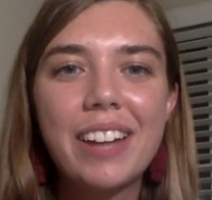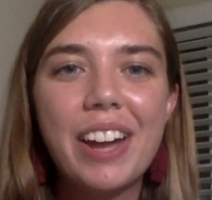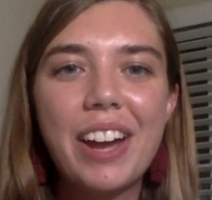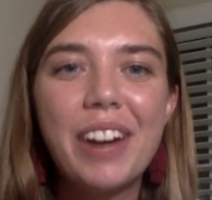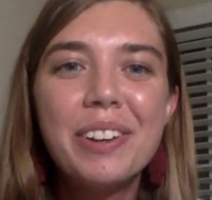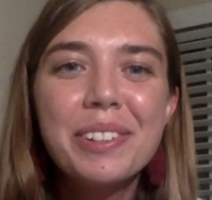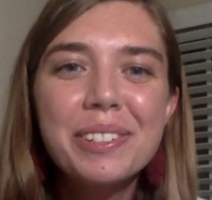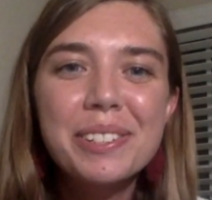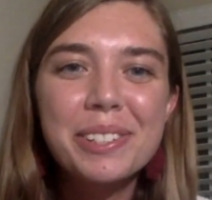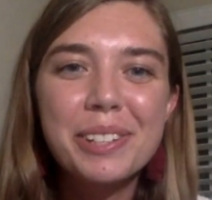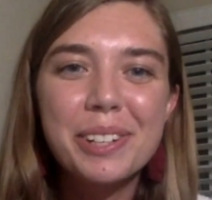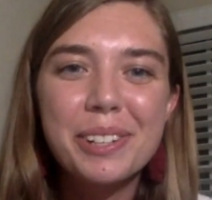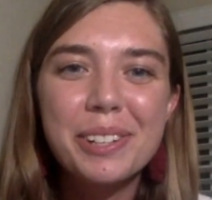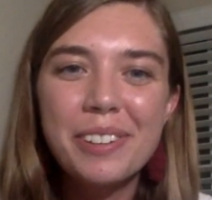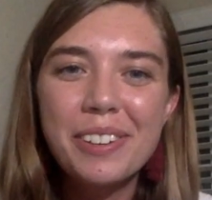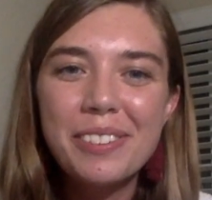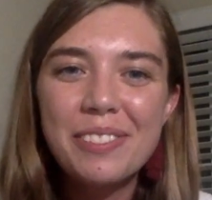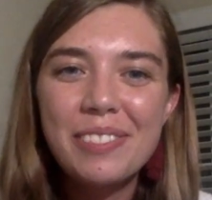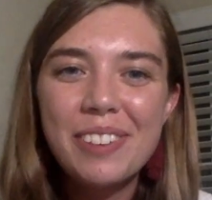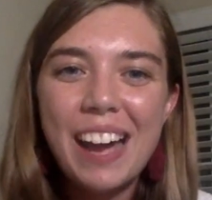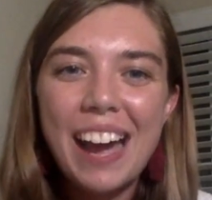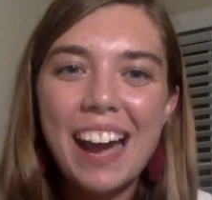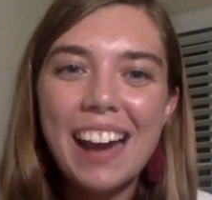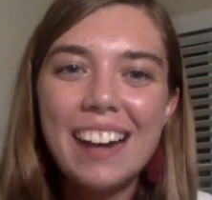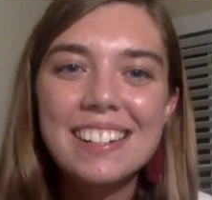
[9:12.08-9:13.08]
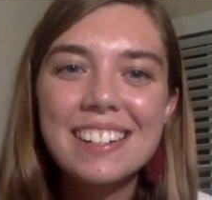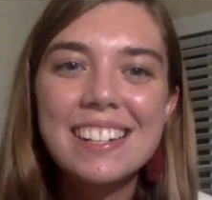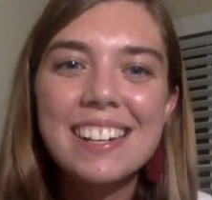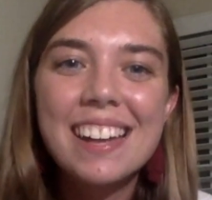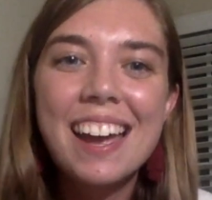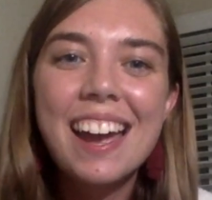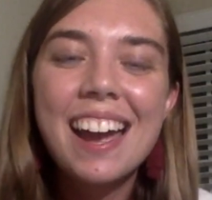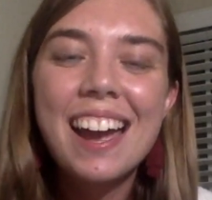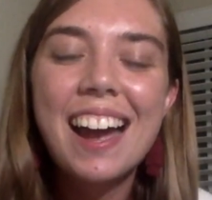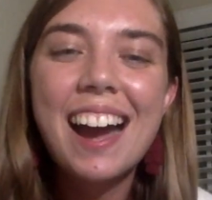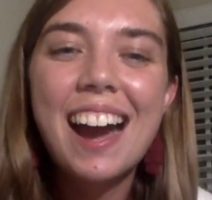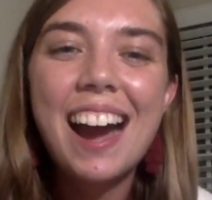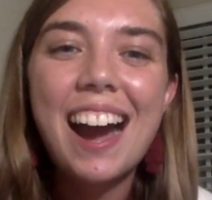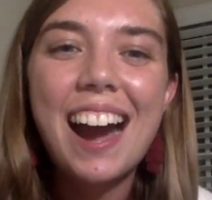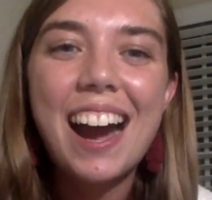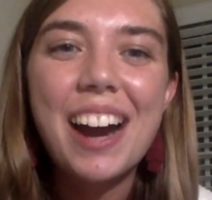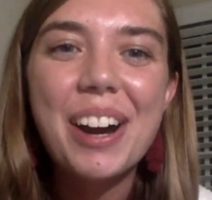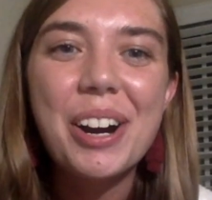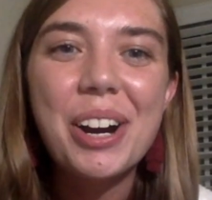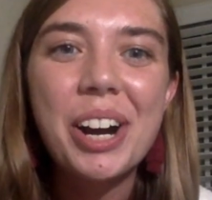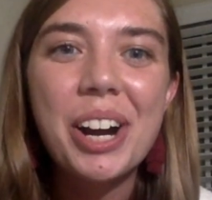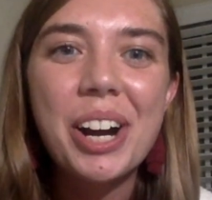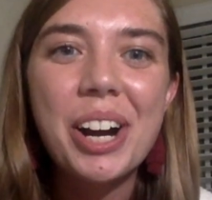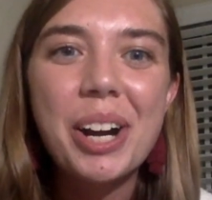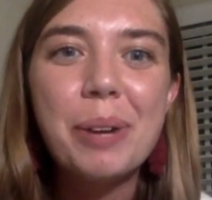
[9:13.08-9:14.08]
Oh, so fun fact.
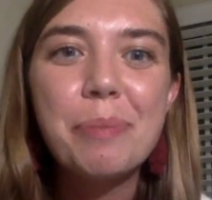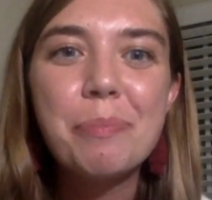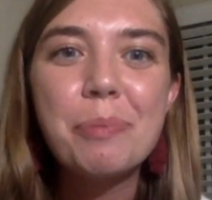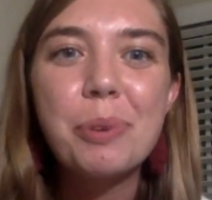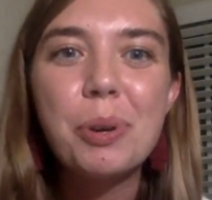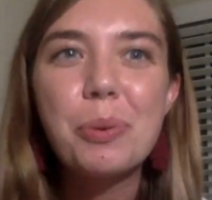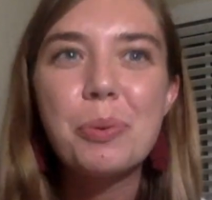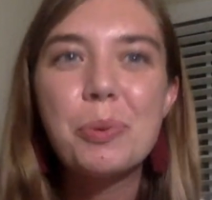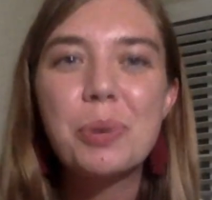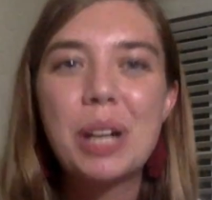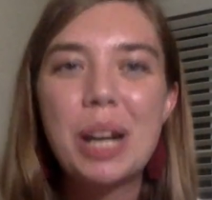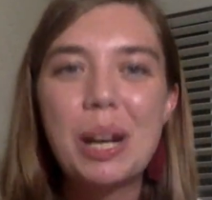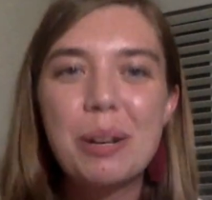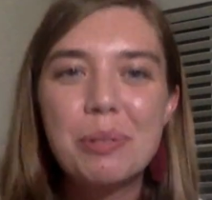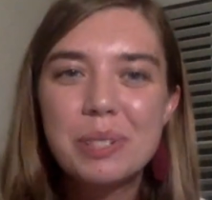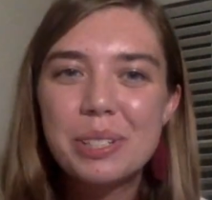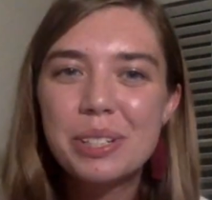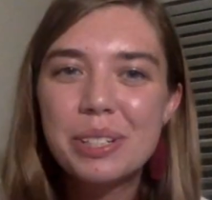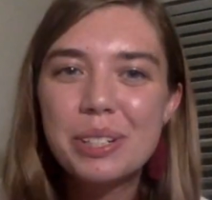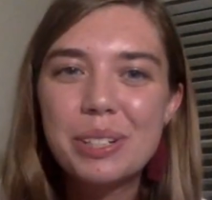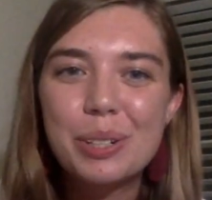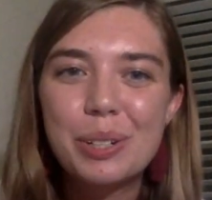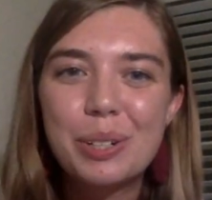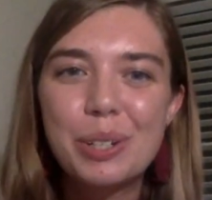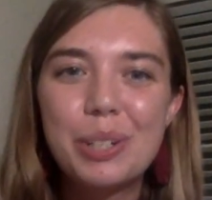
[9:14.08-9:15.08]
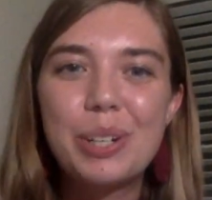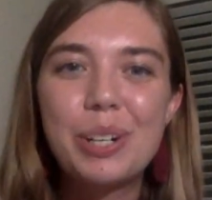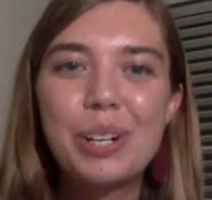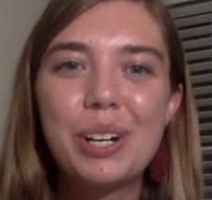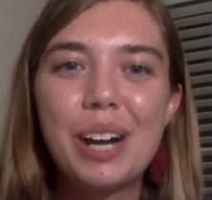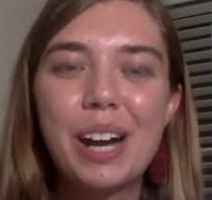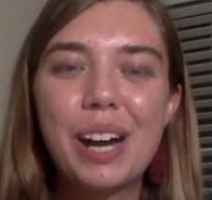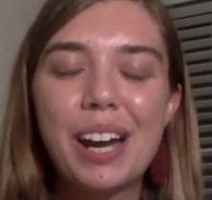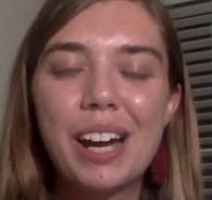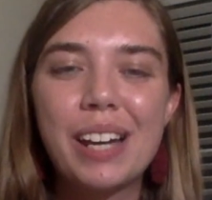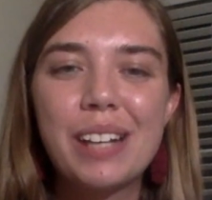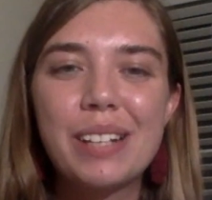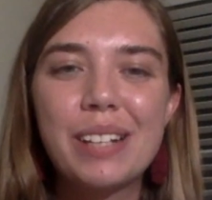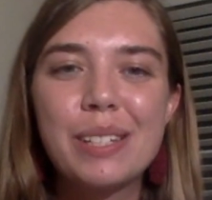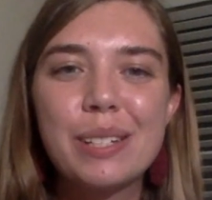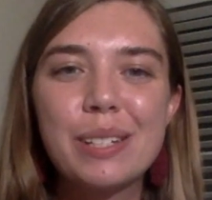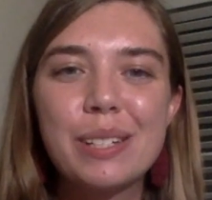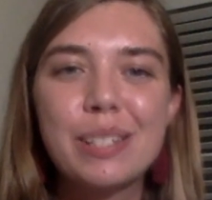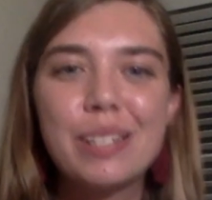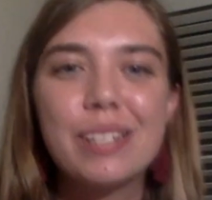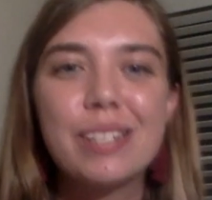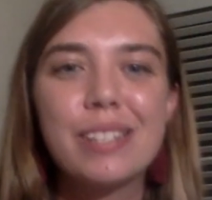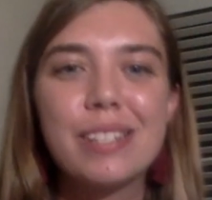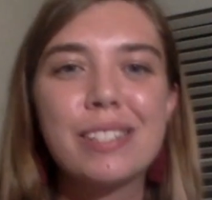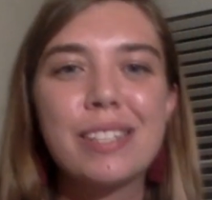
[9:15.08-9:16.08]
When I was a girl, I
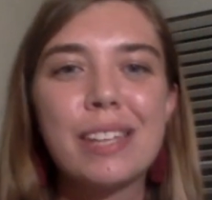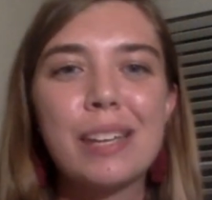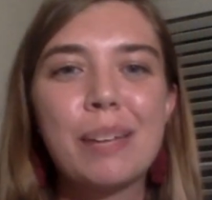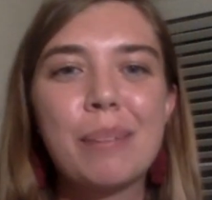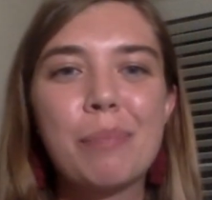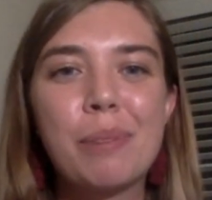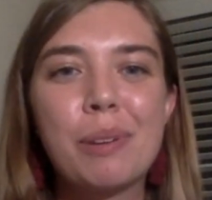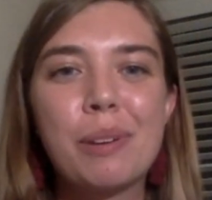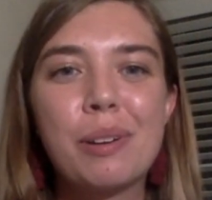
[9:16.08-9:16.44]
attended St.